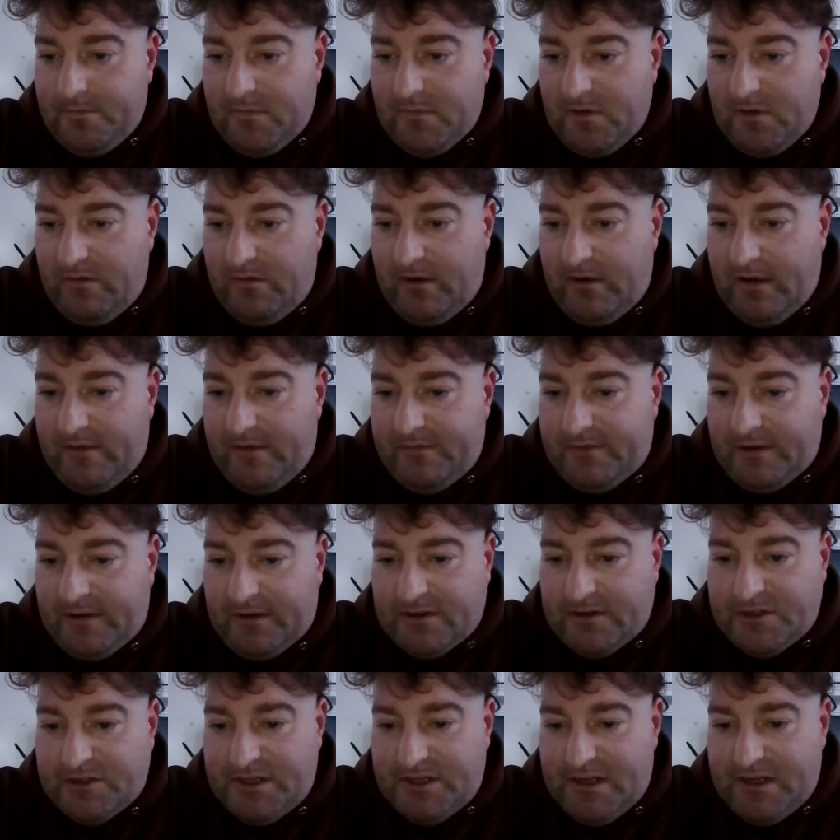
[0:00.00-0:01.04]
We have
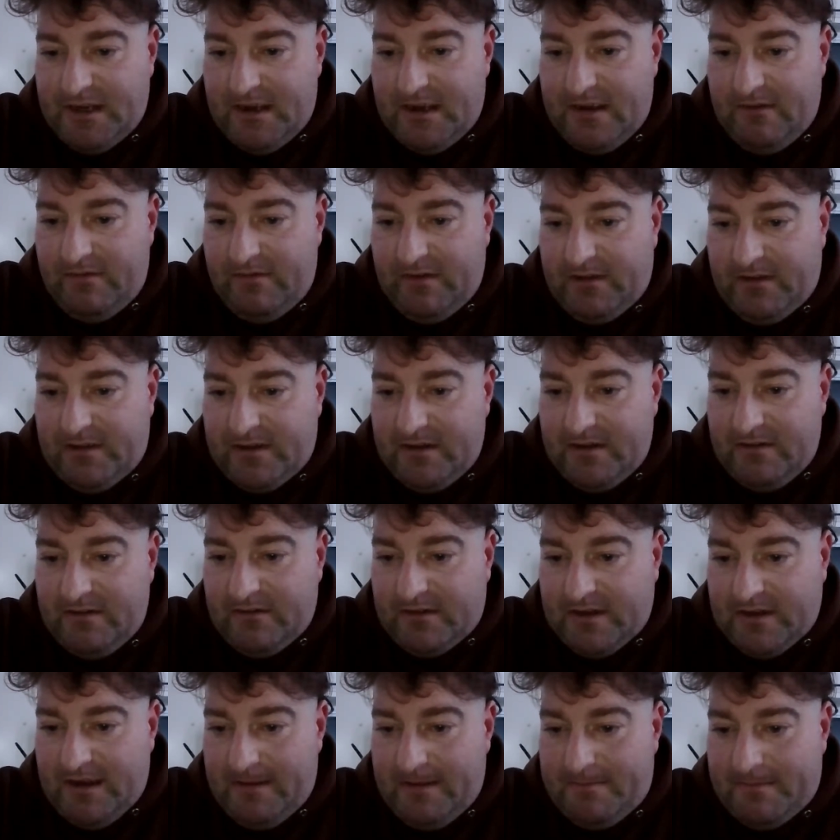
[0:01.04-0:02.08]
tax year. We don't
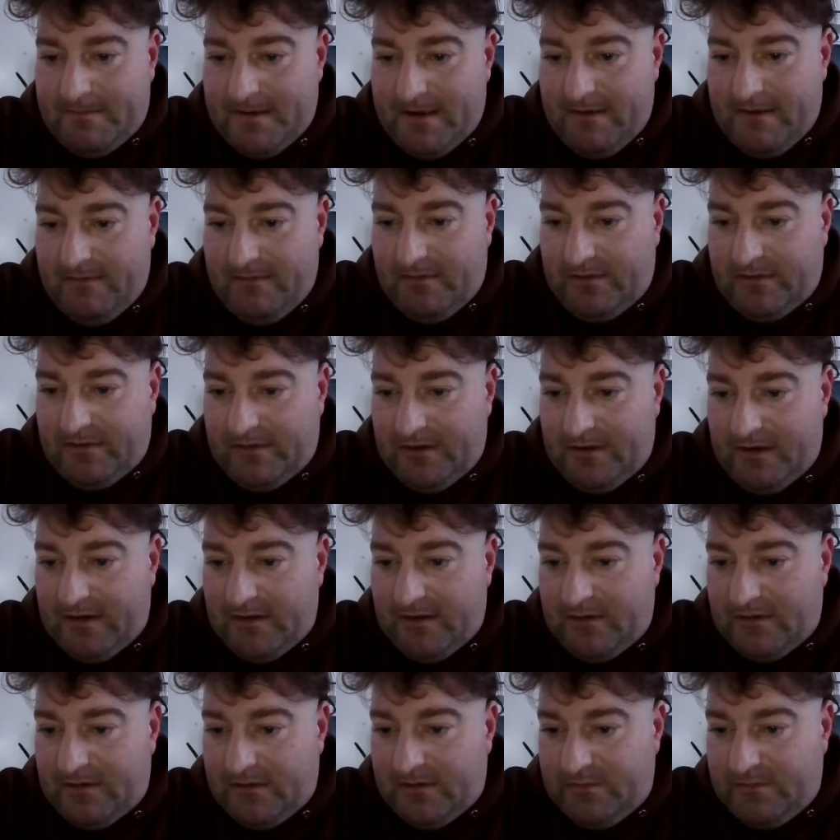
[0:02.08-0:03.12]
keep our
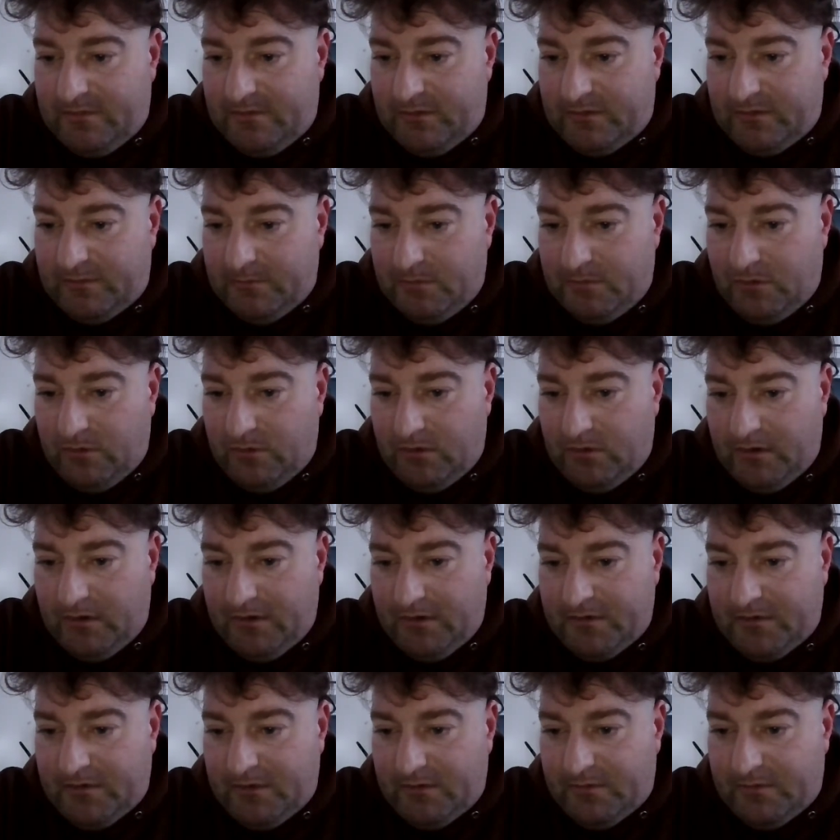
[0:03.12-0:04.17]
receipts for small
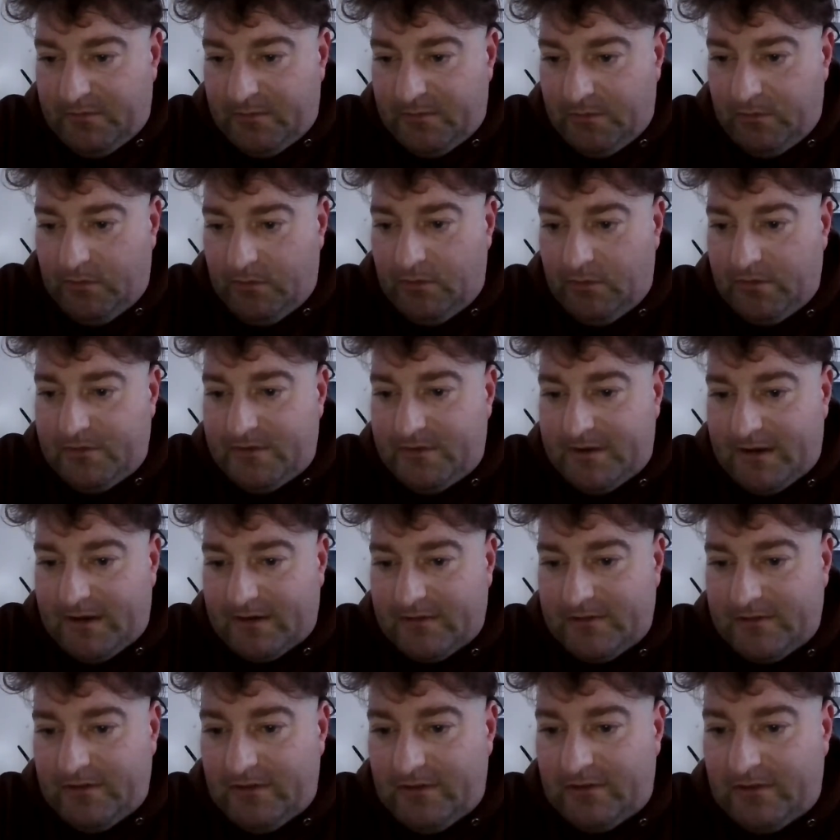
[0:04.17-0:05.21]
items for
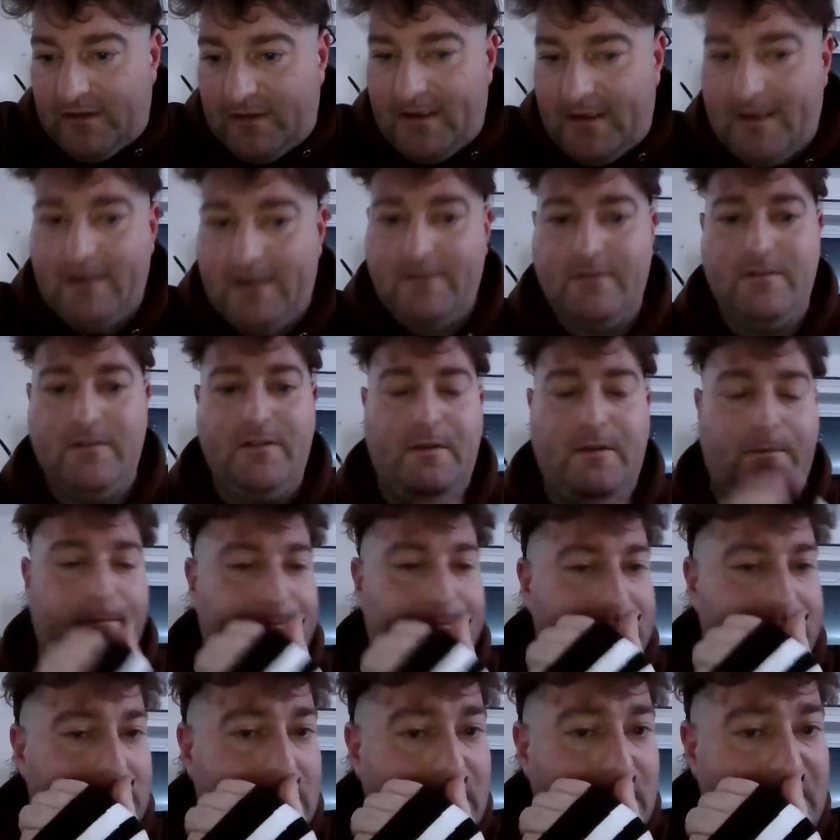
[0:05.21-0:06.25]
taxes. All right.
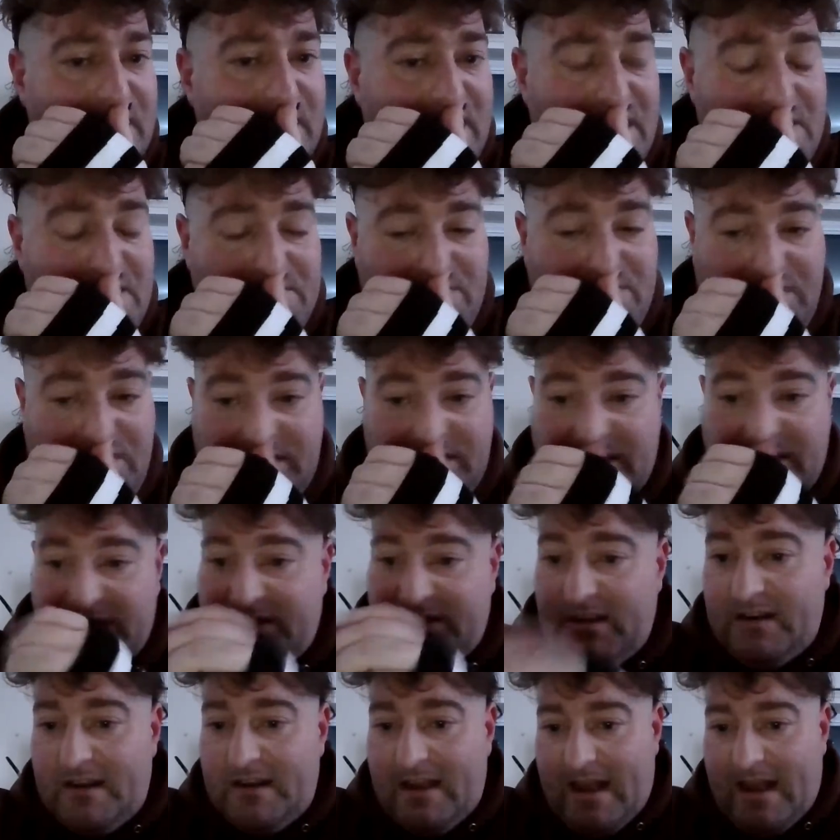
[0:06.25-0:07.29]
Because I
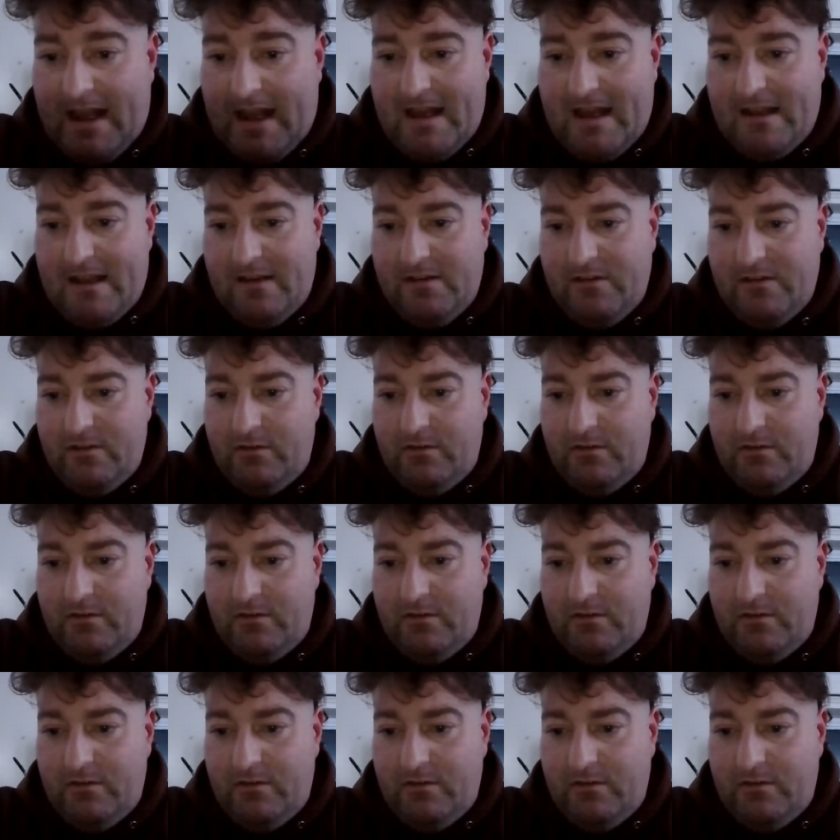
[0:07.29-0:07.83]
don't know how